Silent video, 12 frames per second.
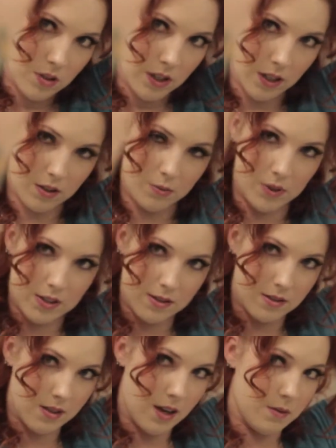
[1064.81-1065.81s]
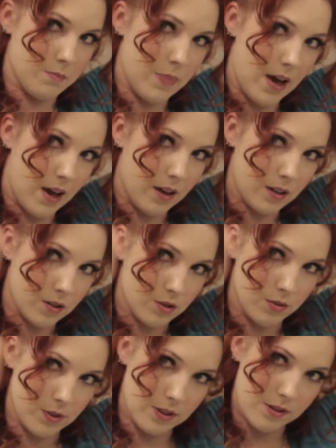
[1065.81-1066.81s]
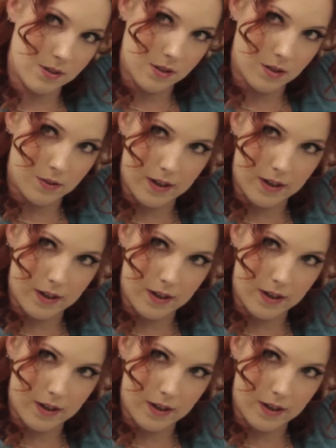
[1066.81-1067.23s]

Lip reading: Take one side back, twist it